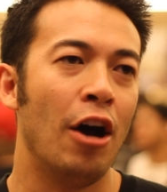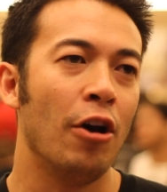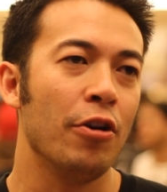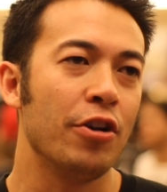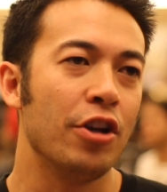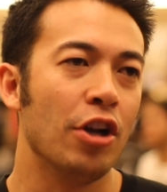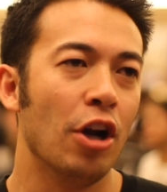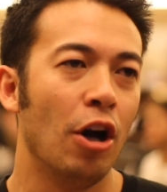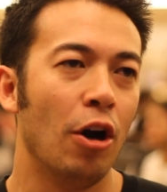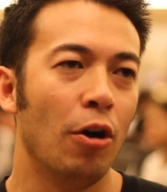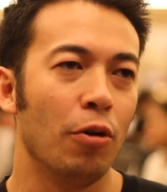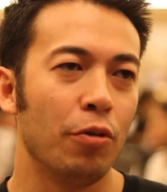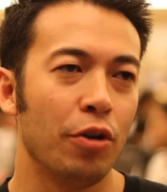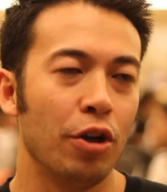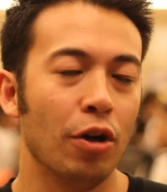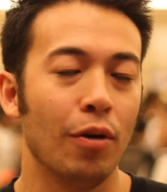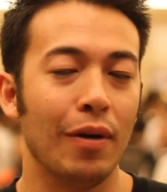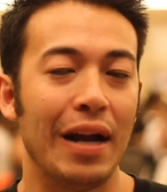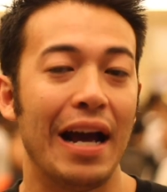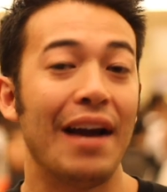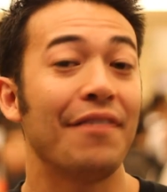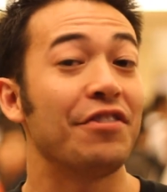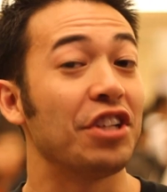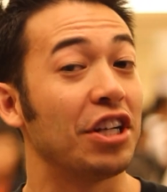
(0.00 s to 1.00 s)
you don't
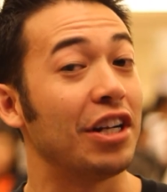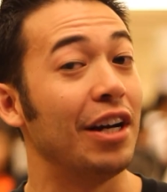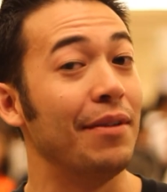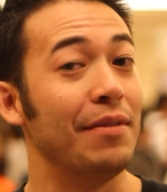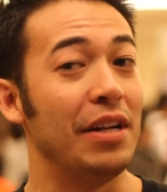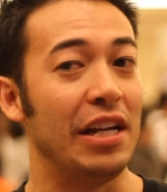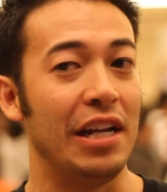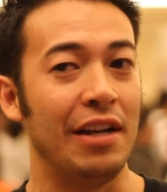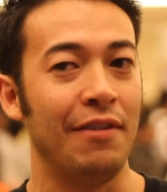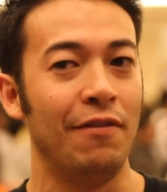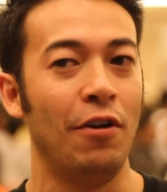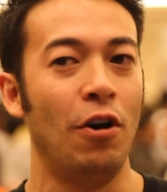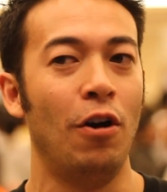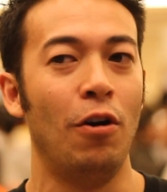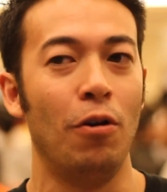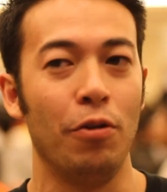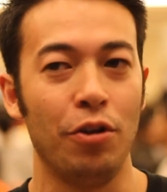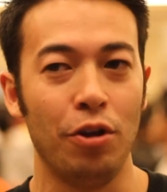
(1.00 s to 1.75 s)
have to come to EVO.